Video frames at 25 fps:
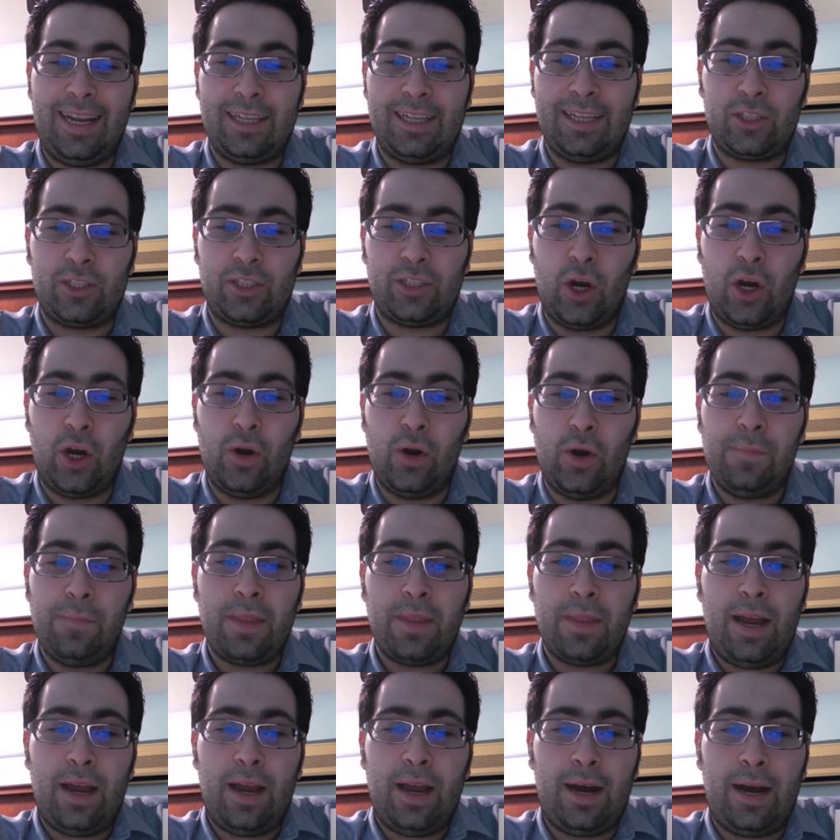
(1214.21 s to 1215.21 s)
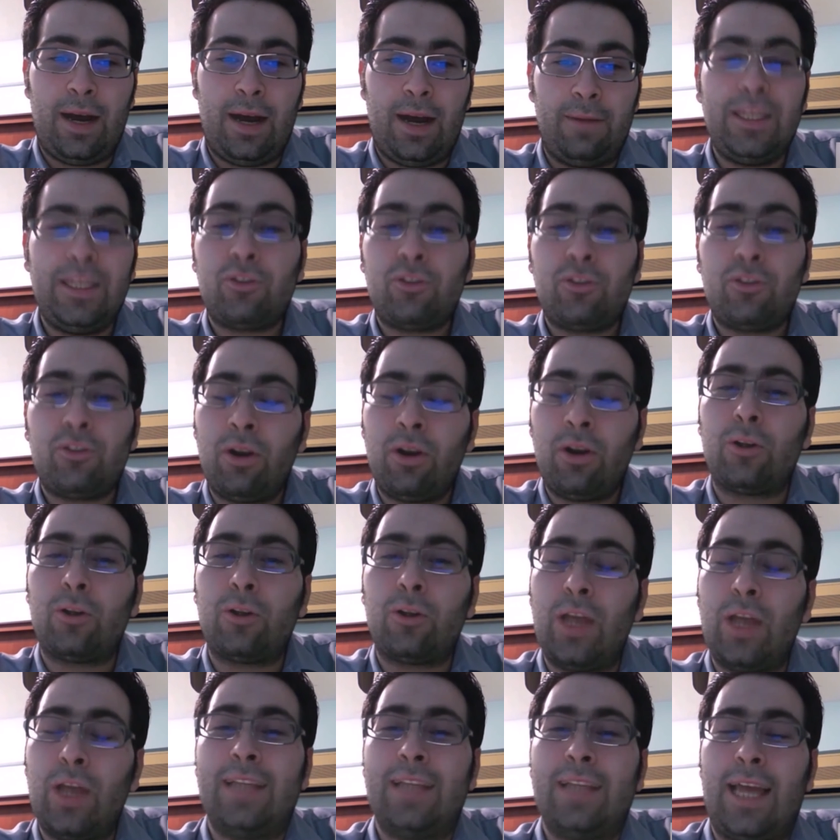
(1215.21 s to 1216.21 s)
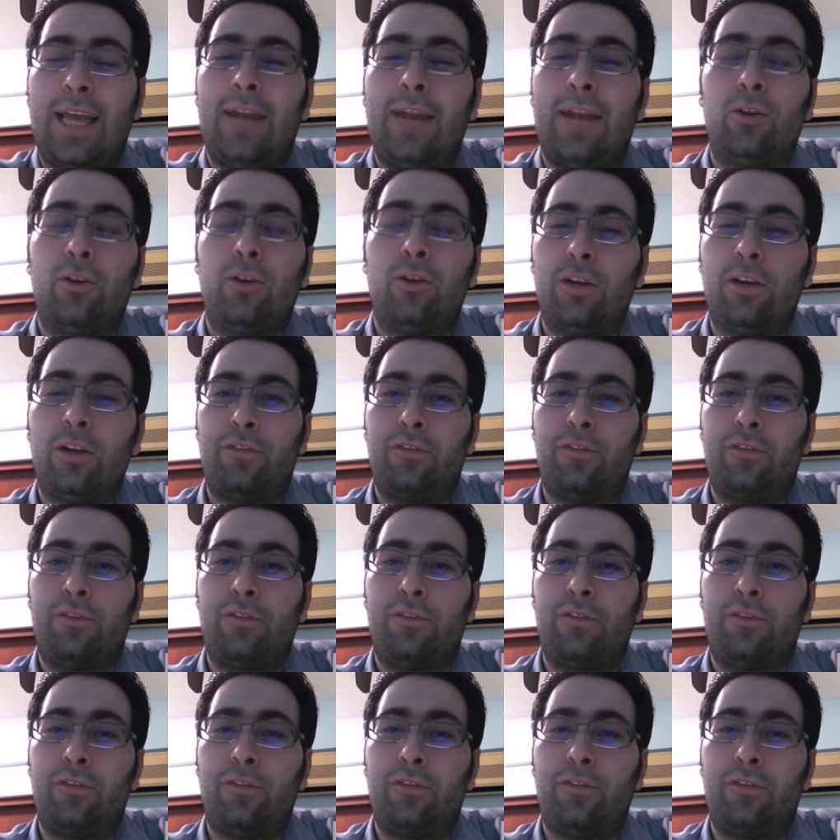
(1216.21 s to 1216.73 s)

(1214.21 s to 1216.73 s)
So this one also has another